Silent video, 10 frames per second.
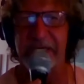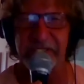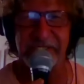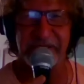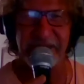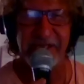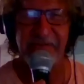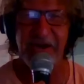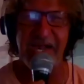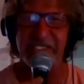asking
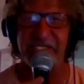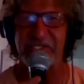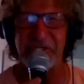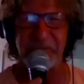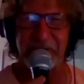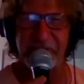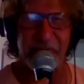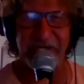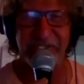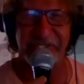stupid questions for
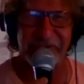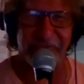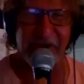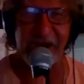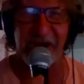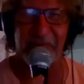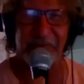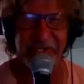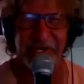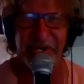Howard, you know, but
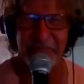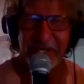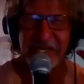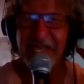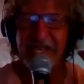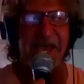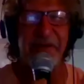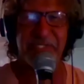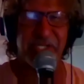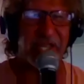Ed was laughing his
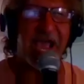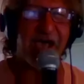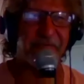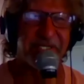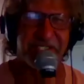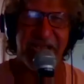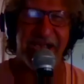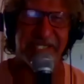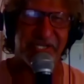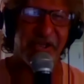ass off about it, and
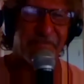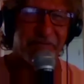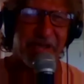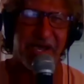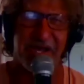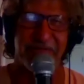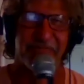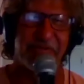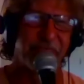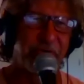we reminisced, and we'll
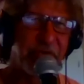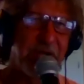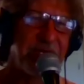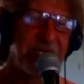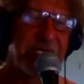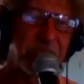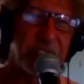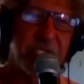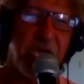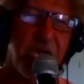talk about that when he
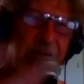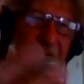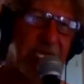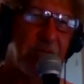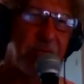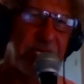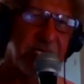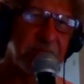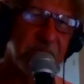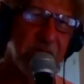comes on the show for
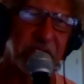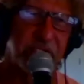sure.